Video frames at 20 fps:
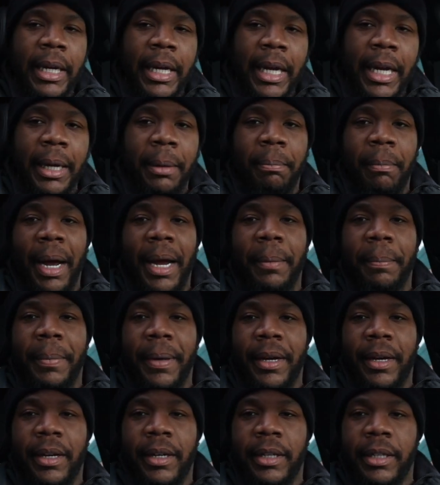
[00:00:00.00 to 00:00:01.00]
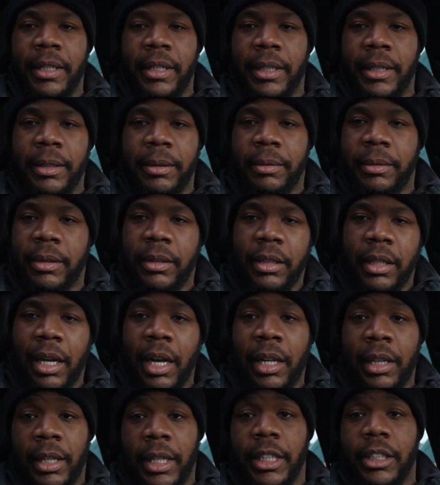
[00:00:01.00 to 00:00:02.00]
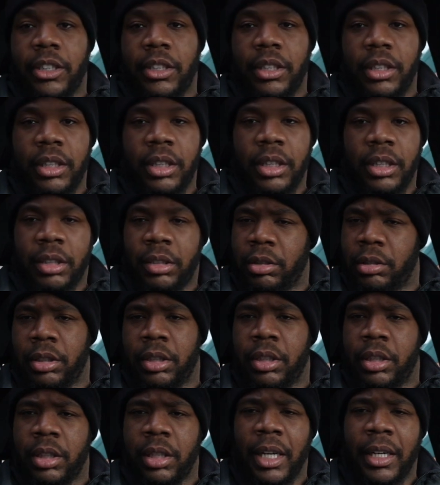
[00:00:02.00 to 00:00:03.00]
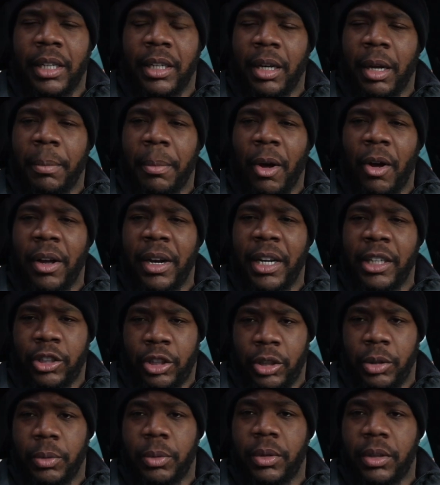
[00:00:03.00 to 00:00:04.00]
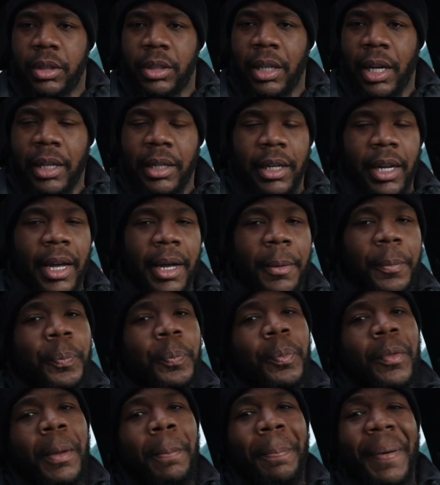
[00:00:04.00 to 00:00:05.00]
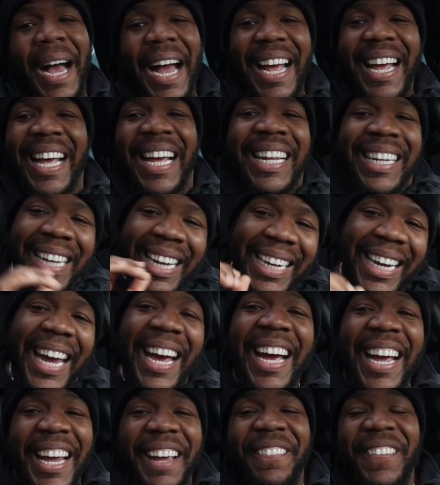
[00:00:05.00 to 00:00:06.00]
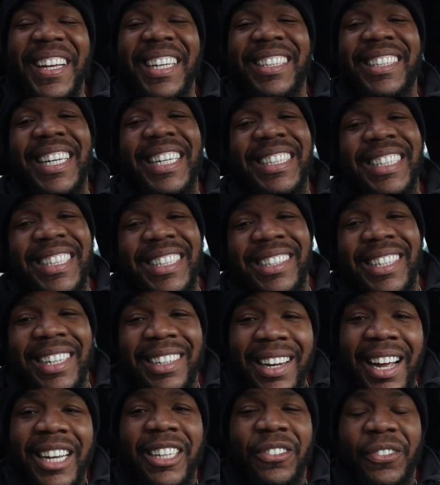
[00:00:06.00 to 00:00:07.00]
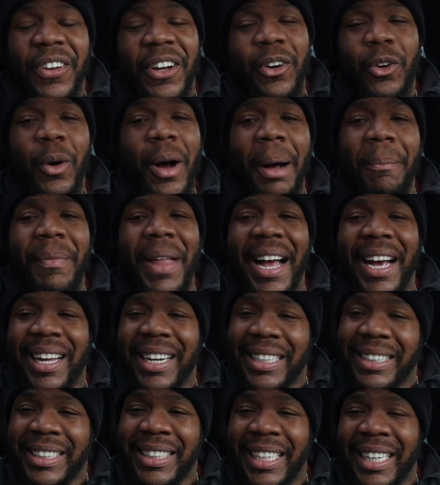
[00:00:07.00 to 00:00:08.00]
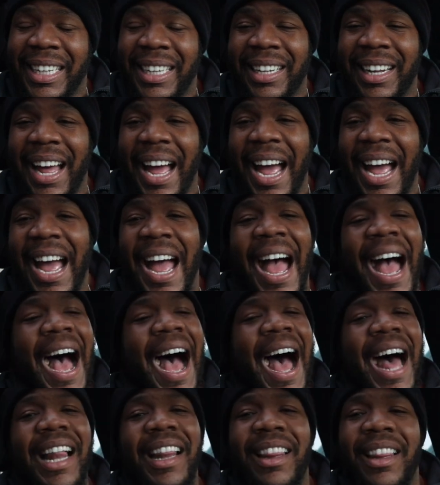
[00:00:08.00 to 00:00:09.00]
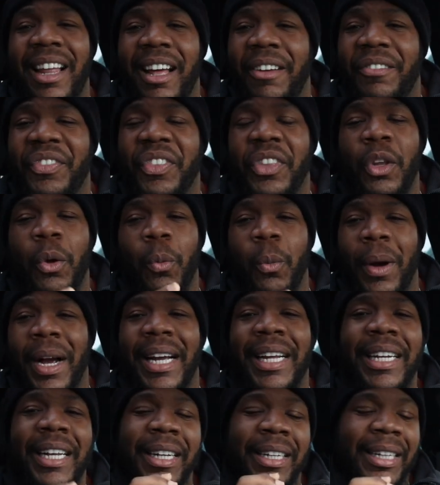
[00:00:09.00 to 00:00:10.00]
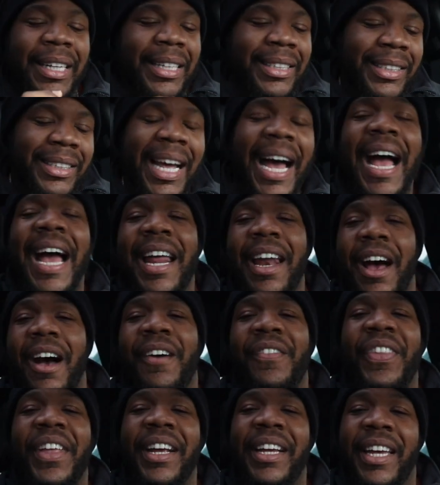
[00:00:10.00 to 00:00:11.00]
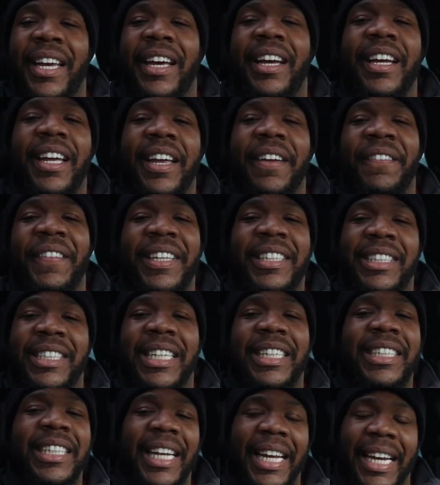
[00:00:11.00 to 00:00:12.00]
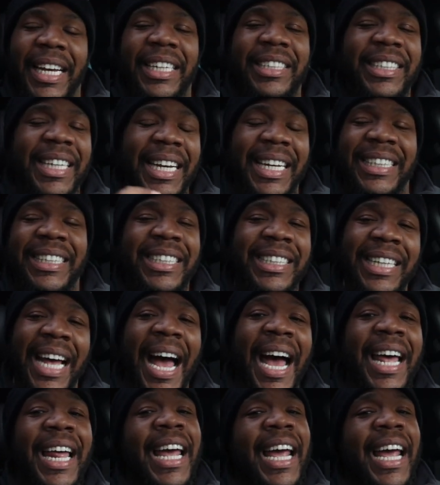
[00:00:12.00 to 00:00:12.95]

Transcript: he might be a leech sucking up all that juice like that. But the Kia EV6 is a nice vehicle. I'm not gonna say a lie. I love the way the design of the Kia EV6 is inside.